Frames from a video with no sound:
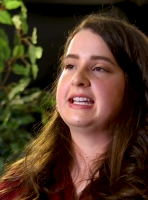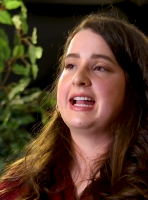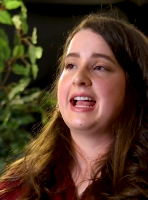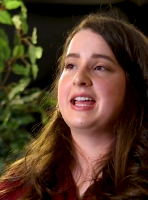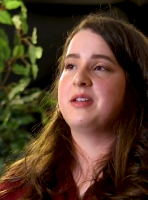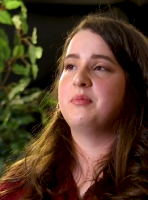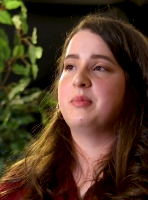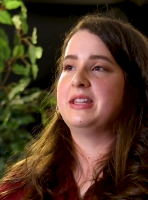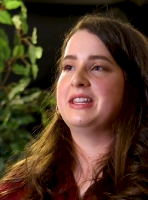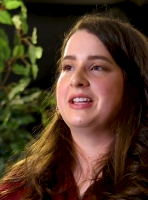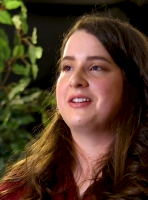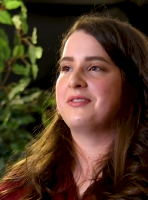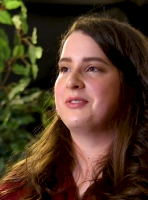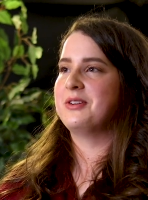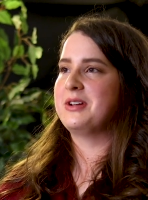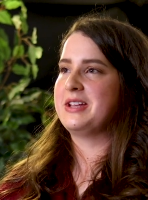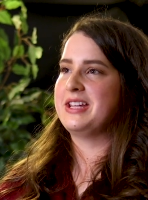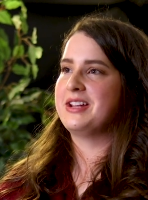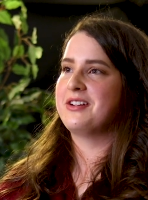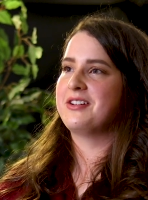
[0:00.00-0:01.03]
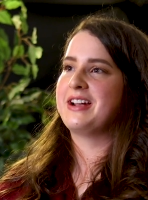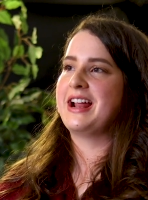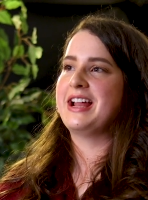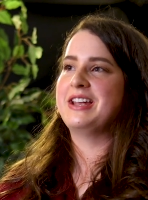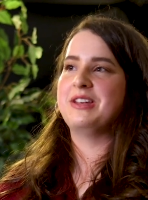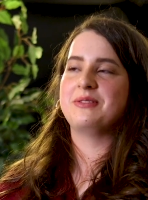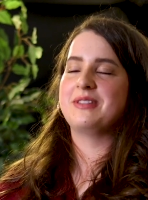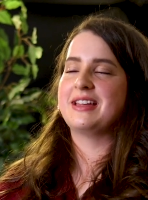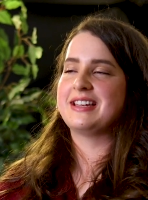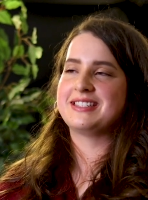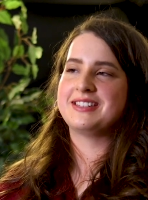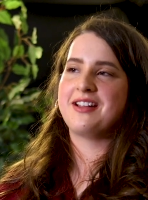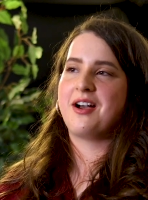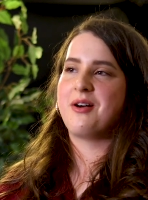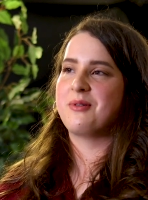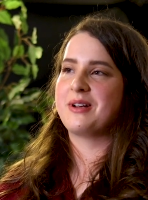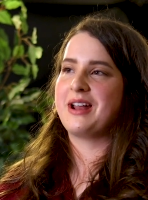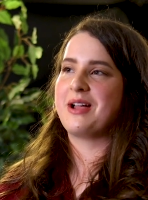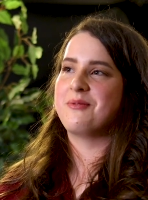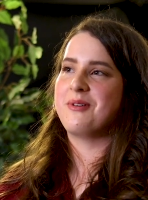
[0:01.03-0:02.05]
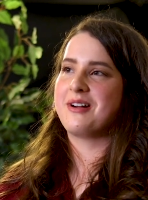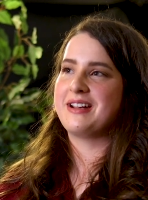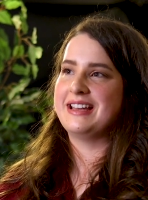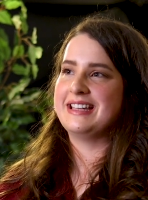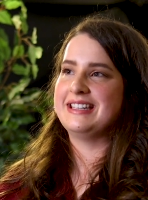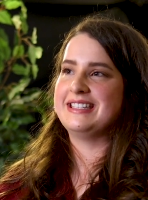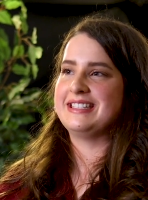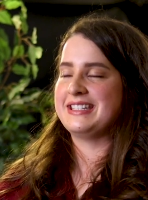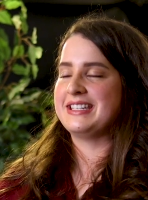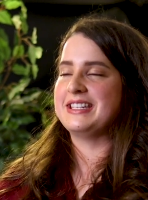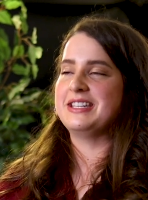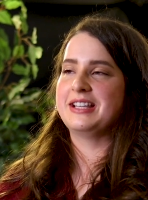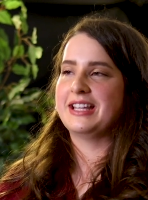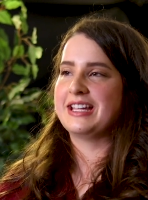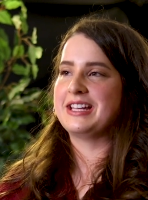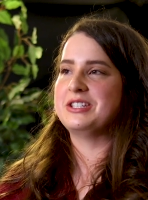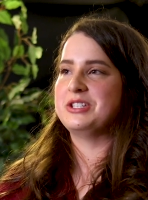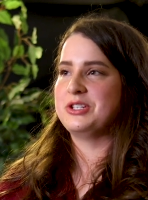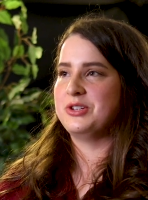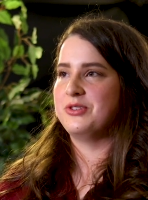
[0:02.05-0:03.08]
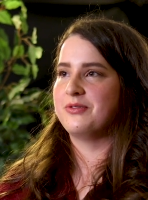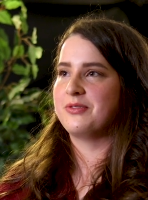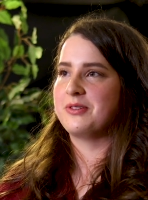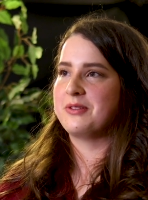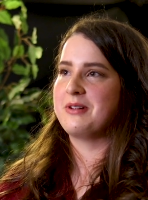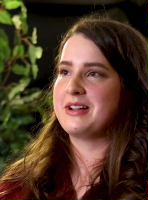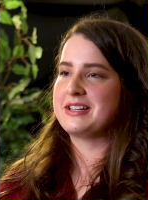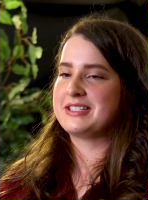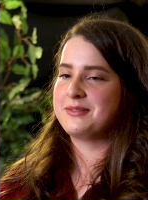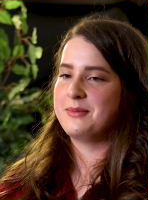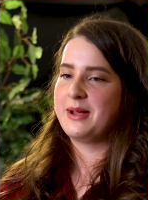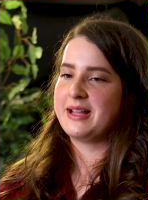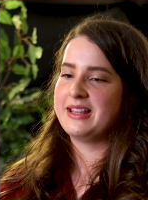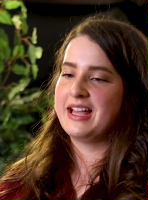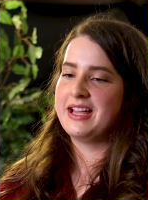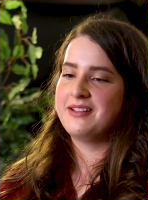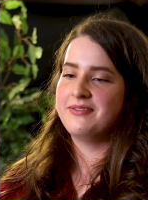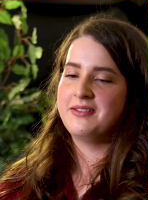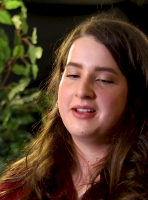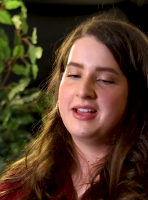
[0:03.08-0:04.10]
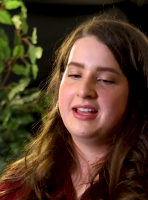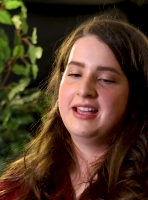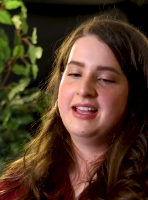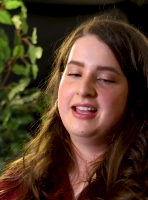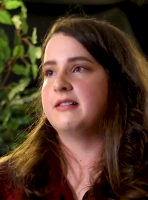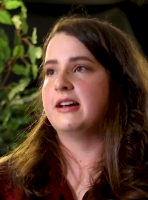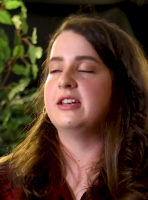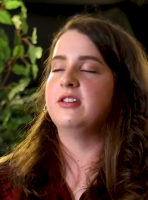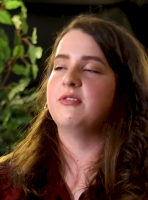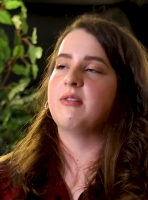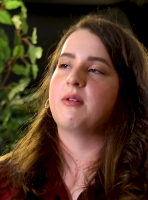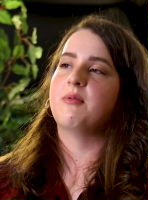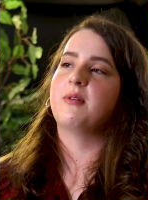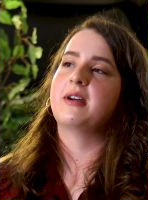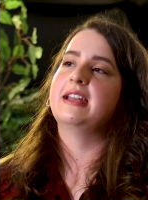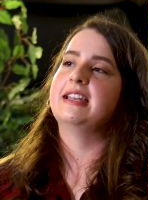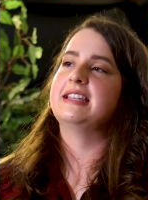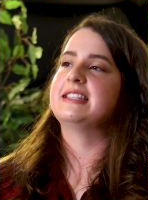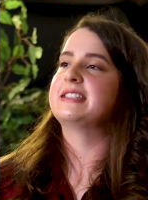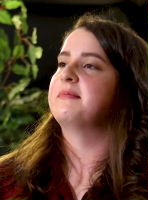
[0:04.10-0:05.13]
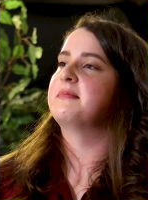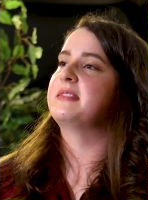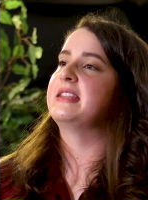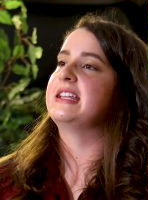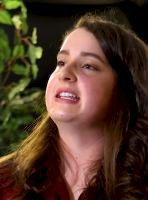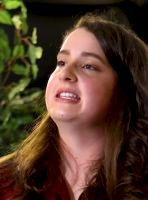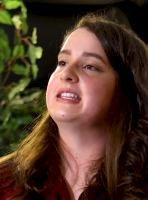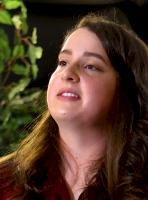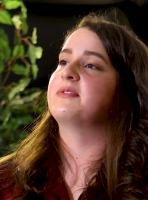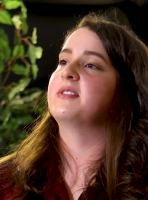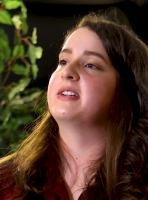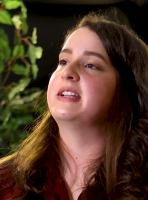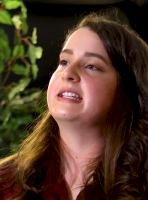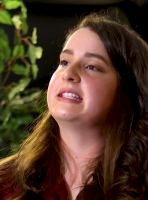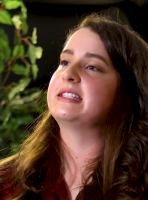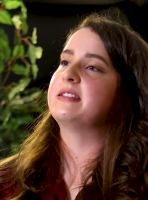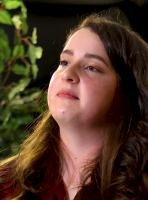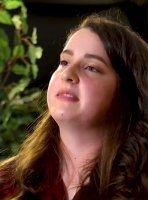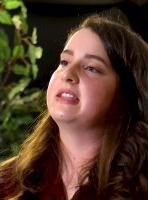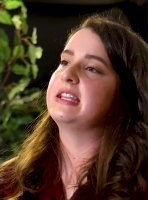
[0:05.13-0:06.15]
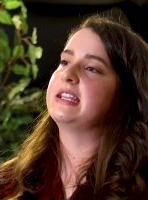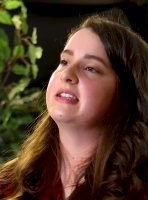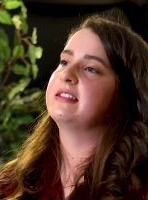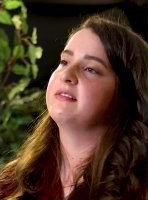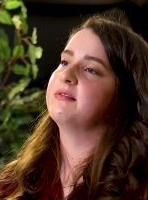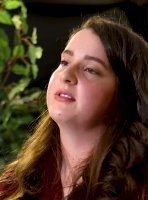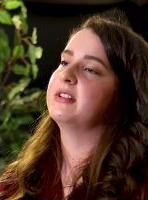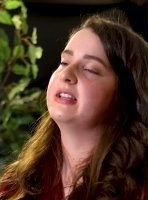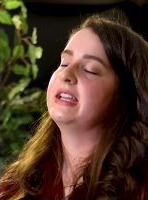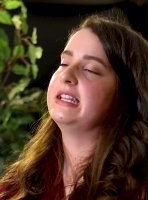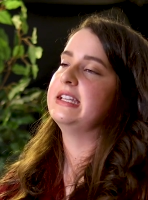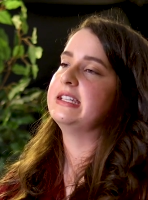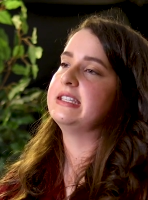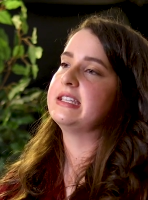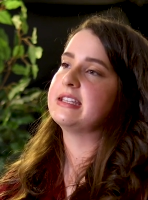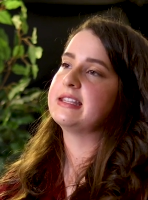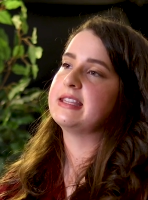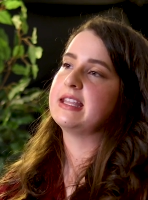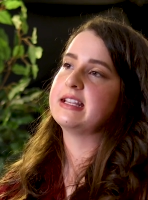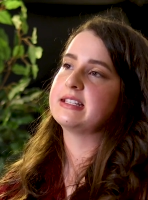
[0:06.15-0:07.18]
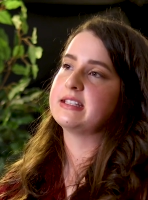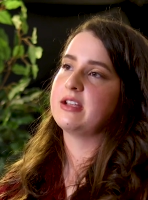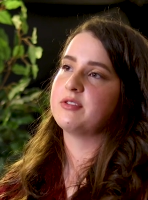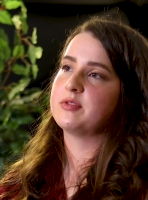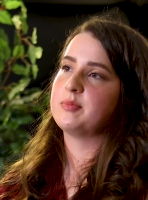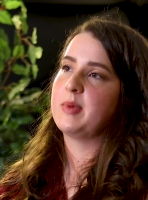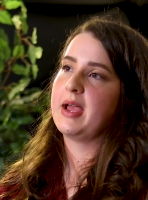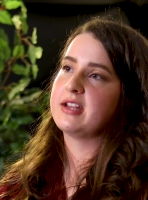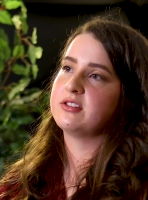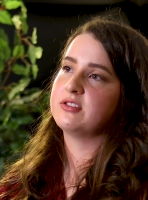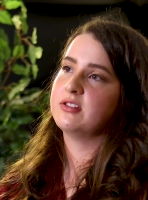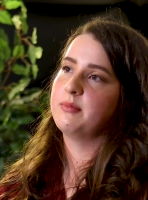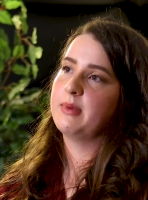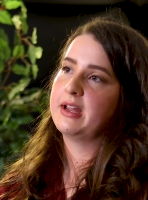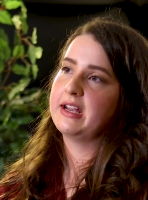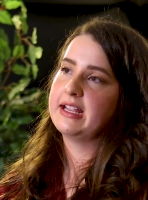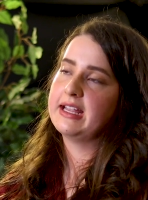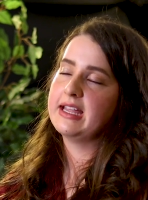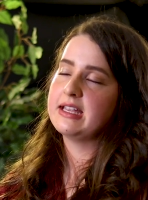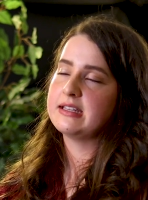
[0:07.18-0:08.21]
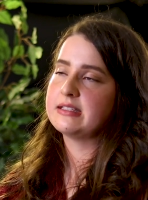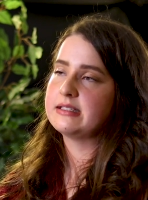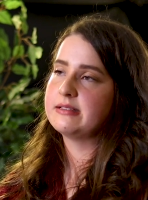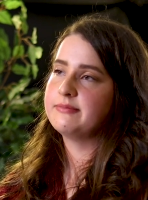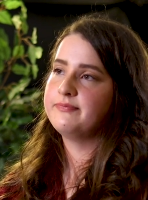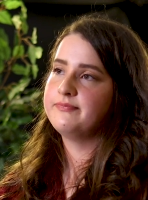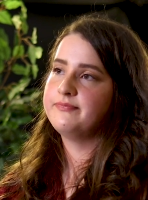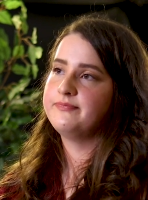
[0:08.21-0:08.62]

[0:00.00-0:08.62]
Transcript: And I had been there for a year and I knew that's not what I wanted to like do for the rest of my life. I knew I wanted something different and something related to things I was passionate about, I guess.